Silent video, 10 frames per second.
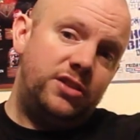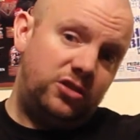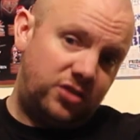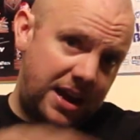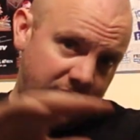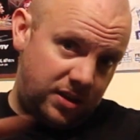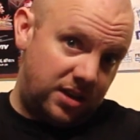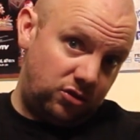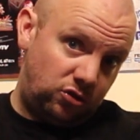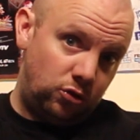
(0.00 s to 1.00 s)
the exact
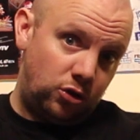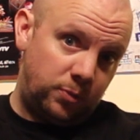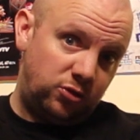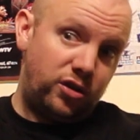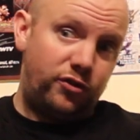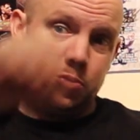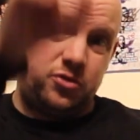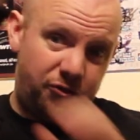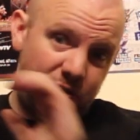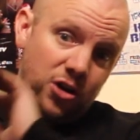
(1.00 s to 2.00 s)
thing it took up stuff which
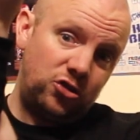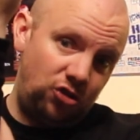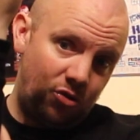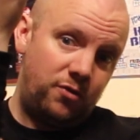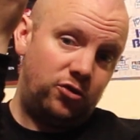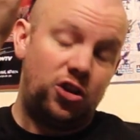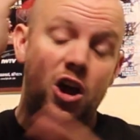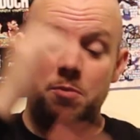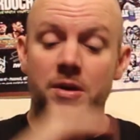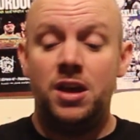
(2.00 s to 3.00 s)
fucked G Raver's
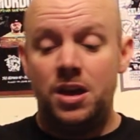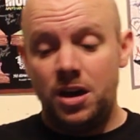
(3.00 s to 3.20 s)
arm,